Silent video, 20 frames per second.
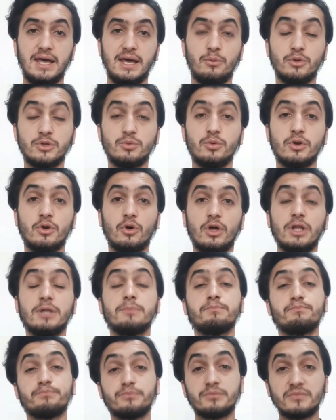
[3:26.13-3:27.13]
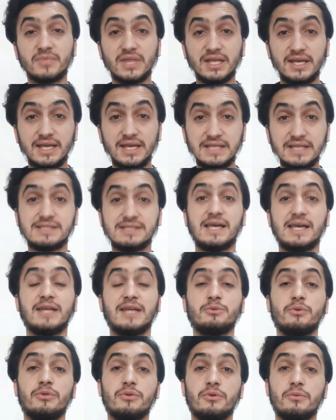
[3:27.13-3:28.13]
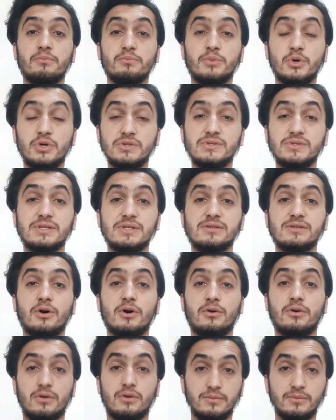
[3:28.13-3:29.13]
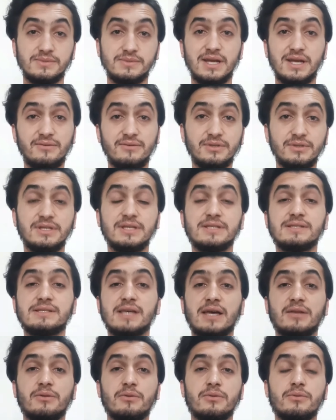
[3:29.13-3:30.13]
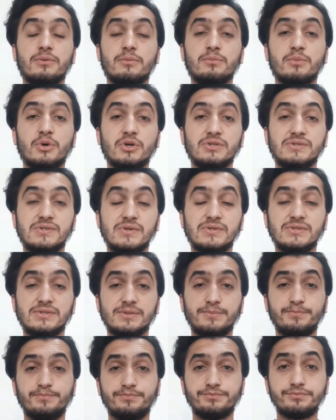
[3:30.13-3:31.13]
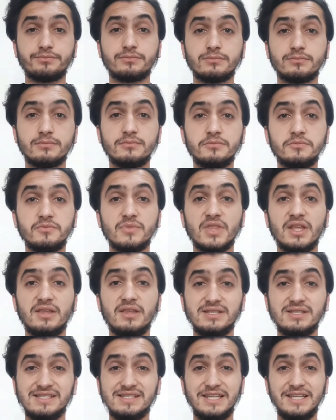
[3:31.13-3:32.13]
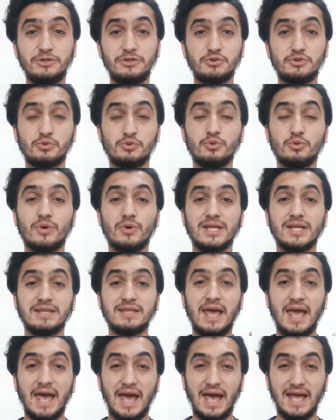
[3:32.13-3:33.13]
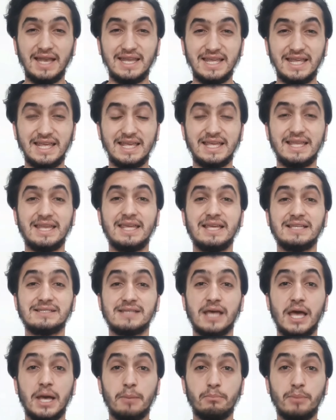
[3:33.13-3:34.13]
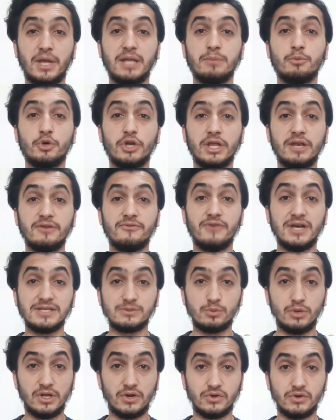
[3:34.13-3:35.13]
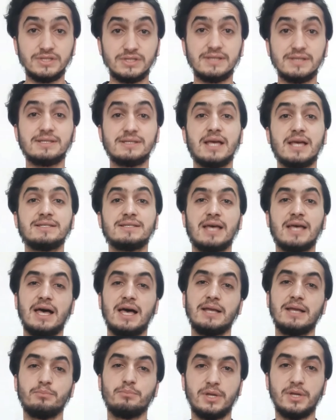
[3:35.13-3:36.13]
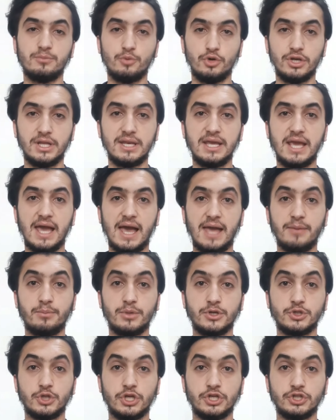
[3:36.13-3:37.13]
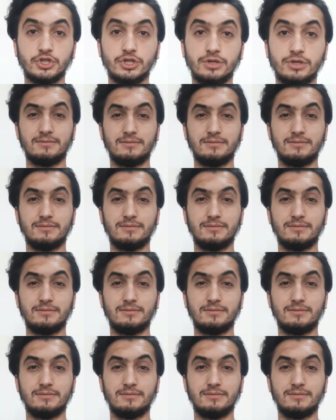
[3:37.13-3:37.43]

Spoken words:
what we call in situ thrombosis or observed in situ thrombosis. This leads to what? An increased pulmonary vascular resistance and pulmonary hypertension.